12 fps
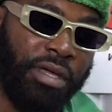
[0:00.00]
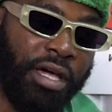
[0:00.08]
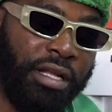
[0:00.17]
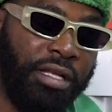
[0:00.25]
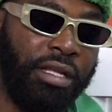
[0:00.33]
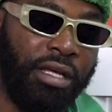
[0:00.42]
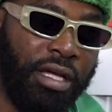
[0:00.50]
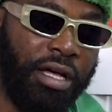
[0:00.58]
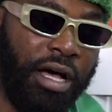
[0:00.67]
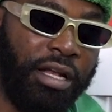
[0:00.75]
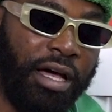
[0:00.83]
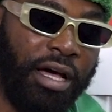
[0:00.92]
me?
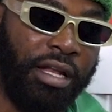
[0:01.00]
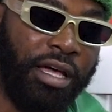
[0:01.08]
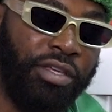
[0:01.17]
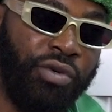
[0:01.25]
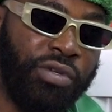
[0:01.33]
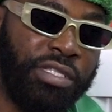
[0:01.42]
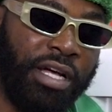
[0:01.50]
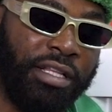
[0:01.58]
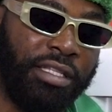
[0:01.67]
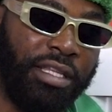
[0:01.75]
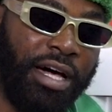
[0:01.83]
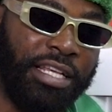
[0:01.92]
And I use that
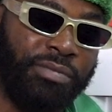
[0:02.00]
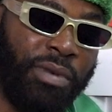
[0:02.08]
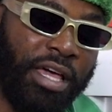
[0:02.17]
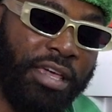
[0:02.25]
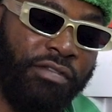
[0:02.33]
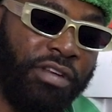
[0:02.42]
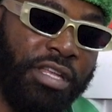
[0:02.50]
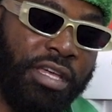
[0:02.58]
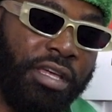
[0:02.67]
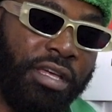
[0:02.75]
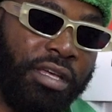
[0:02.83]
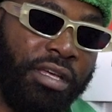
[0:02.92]
as my everyday,